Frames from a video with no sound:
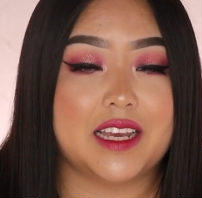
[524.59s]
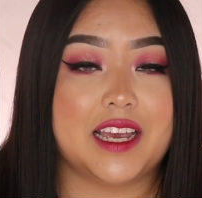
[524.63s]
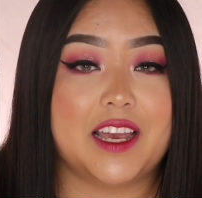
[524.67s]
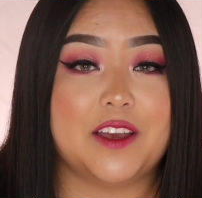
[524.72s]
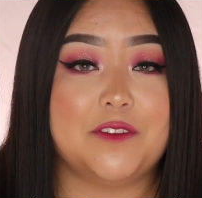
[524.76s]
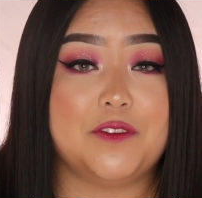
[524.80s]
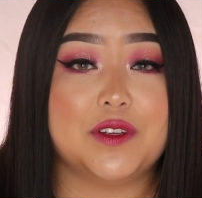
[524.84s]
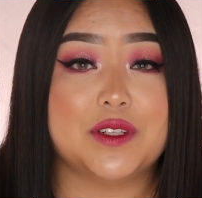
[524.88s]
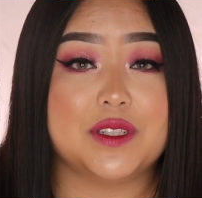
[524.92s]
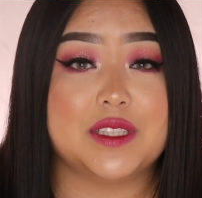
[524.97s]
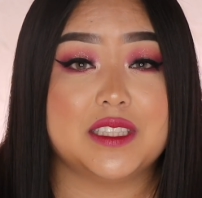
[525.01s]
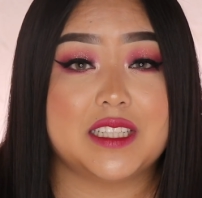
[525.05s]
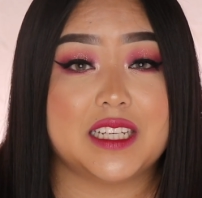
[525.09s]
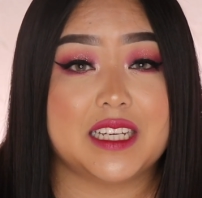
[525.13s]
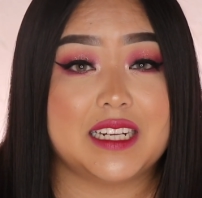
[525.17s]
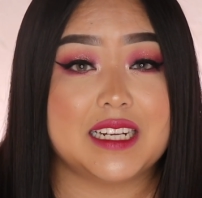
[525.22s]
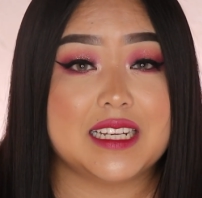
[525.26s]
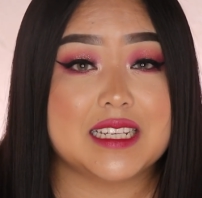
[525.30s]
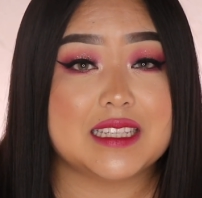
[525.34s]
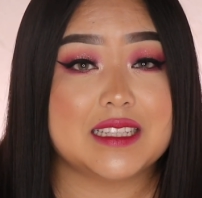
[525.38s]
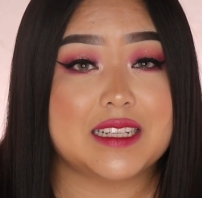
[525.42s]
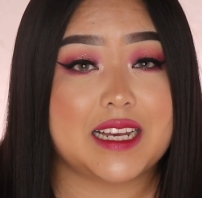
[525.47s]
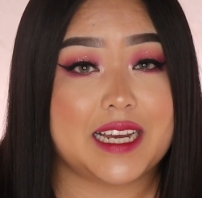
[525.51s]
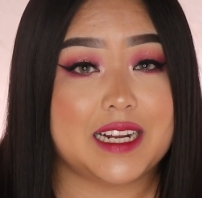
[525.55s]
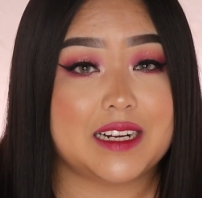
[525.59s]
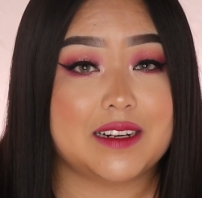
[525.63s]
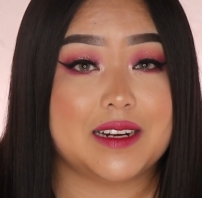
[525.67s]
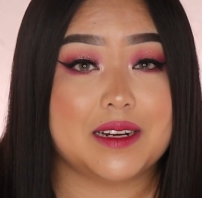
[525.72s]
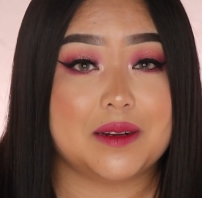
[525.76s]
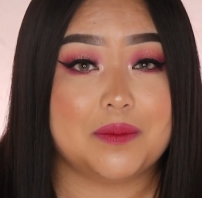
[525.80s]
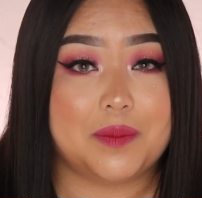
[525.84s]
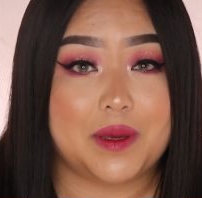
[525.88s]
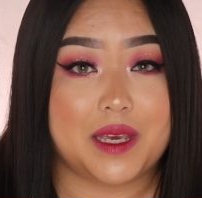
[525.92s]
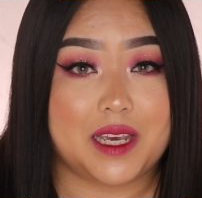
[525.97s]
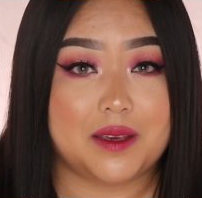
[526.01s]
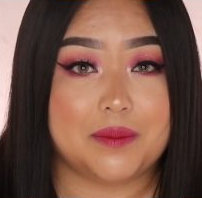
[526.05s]
If your skin is lighter
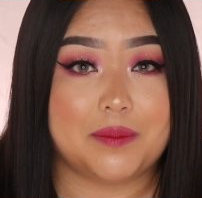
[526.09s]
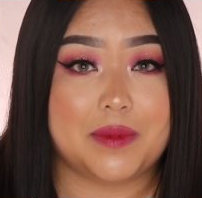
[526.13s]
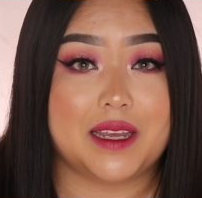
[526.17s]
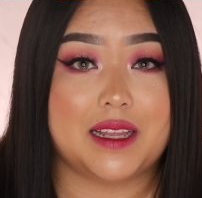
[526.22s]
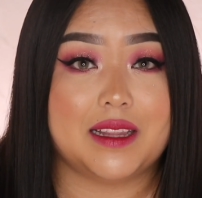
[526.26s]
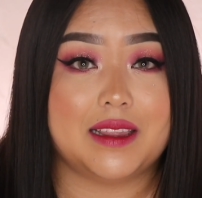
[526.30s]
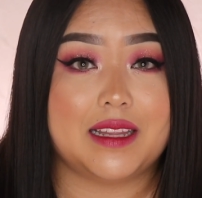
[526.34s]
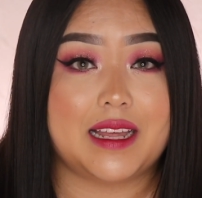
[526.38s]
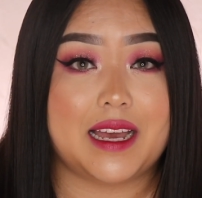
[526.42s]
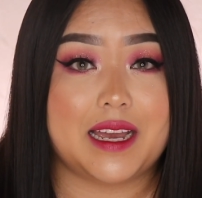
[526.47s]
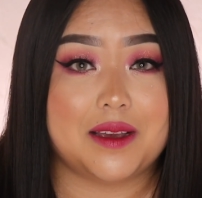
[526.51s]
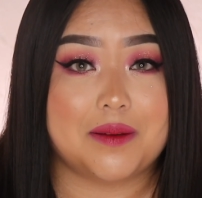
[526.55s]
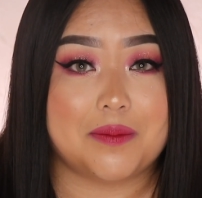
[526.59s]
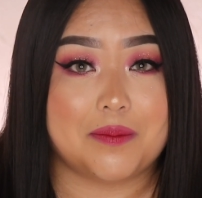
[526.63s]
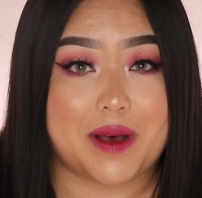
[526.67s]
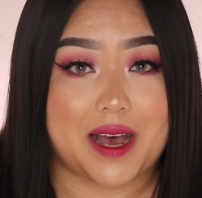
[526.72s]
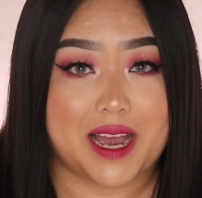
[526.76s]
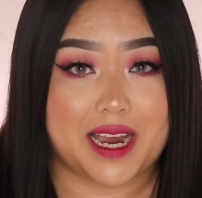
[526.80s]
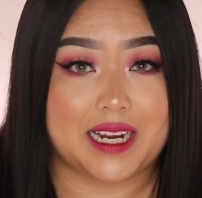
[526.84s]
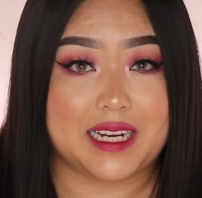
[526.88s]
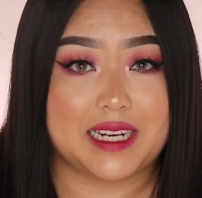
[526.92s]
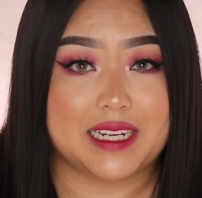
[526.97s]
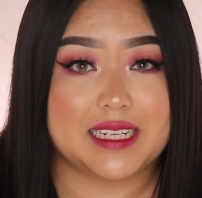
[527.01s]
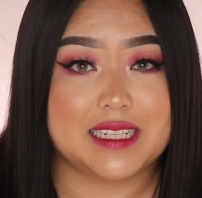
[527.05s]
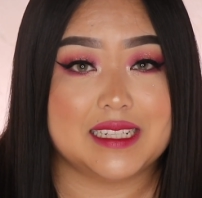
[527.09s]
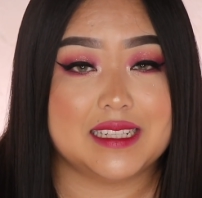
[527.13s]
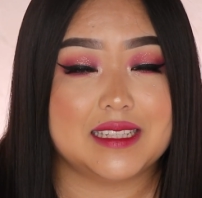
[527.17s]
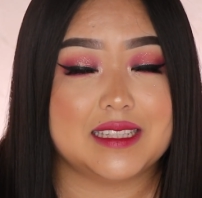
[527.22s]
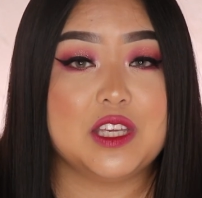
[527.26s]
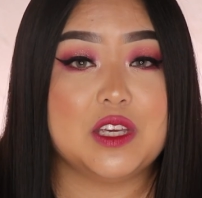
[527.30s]
in pigment like mine is,